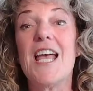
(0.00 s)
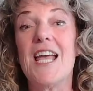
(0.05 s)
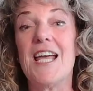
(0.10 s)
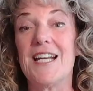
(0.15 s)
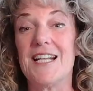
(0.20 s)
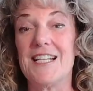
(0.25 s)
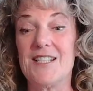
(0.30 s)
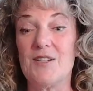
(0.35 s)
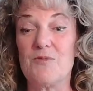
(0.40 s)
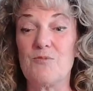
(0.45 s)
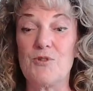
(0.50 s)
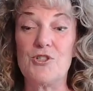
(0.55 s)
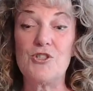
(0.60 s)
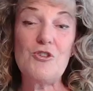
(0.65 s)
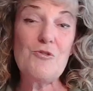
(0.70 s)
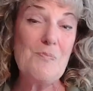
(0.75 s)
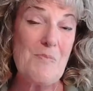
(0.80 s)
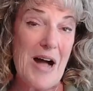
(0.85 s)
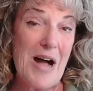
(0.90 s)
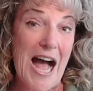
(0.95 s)
And I said, would
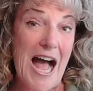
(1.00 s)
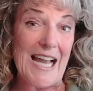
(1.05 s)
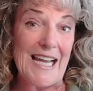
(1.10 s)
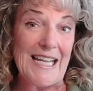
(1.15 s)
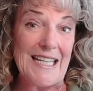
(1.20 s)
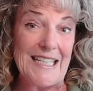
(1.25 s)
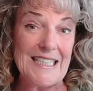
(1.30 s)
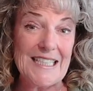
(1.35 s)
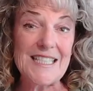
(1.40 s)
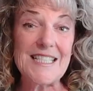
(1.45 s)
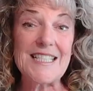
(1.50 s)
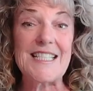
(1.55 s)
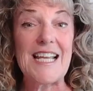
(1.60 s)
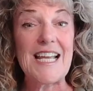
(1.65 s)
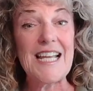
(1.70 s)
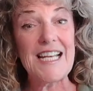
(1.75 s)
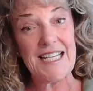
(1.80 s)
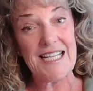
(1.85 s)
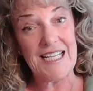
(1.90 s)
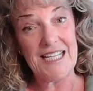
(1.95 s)
you mind
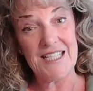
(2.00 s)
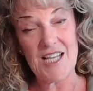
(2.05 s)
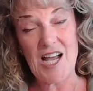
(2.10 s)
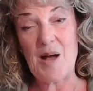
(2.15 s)
standing on